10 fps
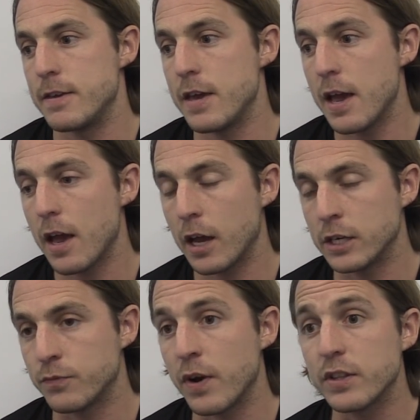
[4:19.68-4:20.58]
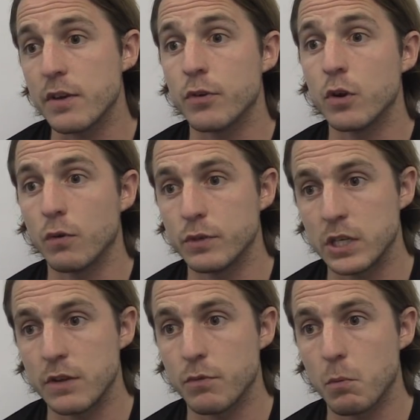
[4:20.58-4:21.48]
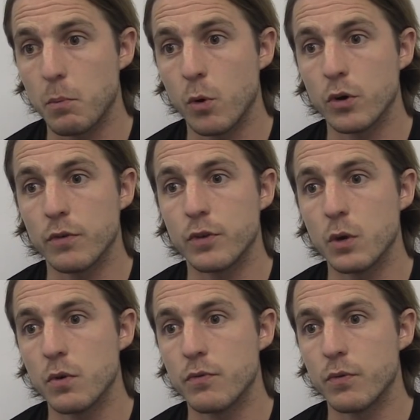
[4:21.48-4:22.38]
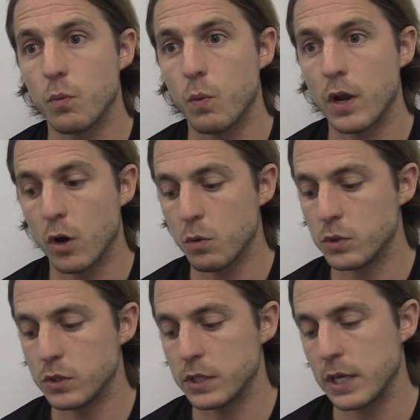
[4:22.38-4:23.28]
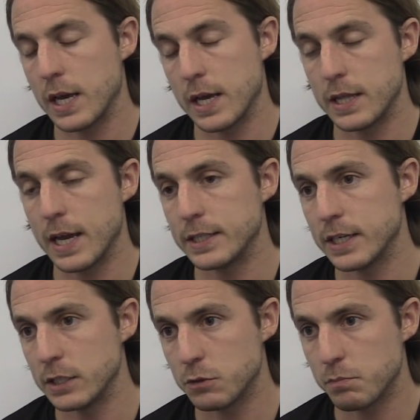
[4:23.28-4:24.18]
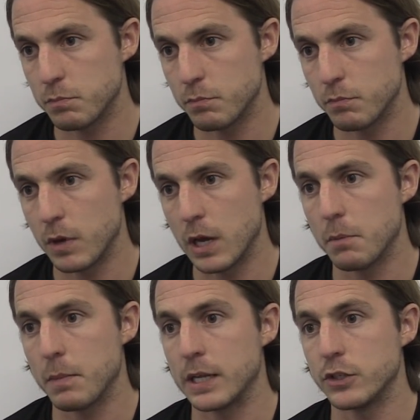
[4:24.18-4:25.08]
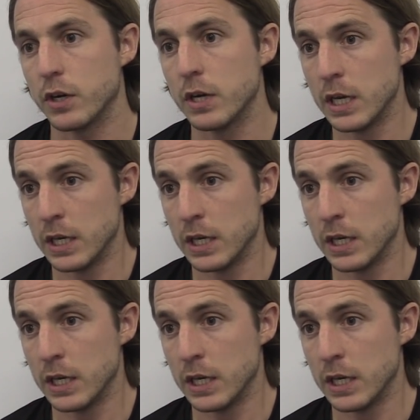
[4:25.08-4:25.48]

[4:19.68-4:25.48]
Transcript: Yeah, it's very different, obviously, from a point of view of when I was the 18s manager.